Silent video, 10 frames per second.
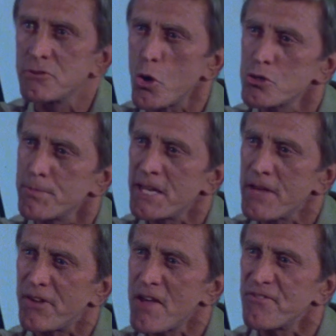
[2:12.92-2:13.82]
Those
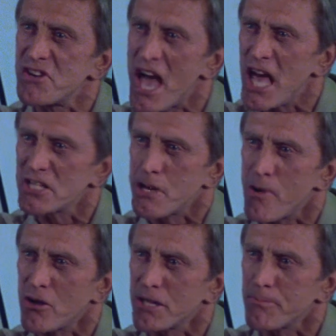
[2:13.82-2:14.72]
men have enough knowledge
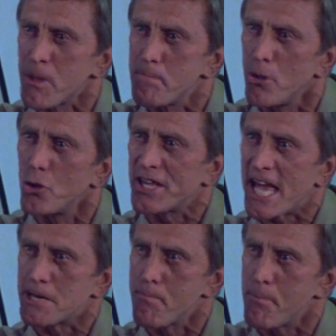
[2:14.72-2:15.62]
among them to build
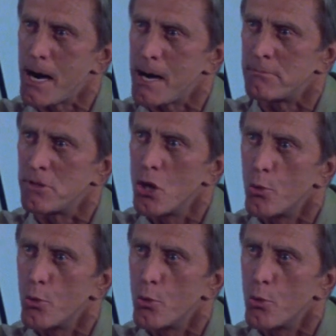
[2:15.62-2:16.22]
the atom bomb.